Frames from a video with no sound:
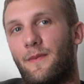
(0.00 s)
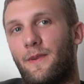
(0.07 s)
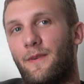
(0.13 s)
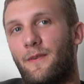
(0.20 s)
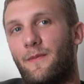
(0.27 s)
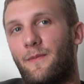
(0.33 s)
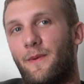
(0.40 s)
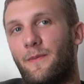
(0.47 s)
I
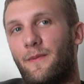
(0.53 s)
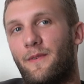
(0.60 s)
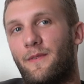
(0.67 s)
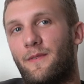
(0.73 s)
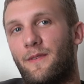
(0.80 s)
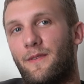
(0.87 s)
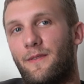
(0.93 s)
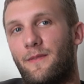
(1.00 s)
don't remember his
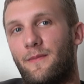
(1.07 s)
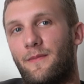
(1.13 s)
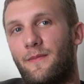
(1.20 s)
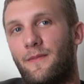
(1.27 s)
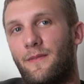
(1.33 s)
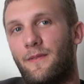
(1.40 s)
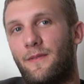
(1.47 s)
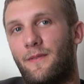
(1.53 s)
name.
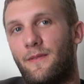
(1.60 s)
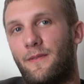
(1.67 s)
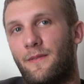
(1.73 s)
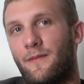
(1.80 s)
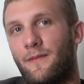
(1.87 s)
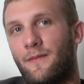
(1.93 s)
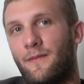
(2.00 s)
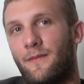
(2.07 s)
Big
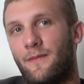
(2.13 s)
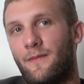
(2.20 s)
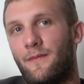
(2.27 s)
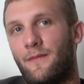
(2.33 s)
dude,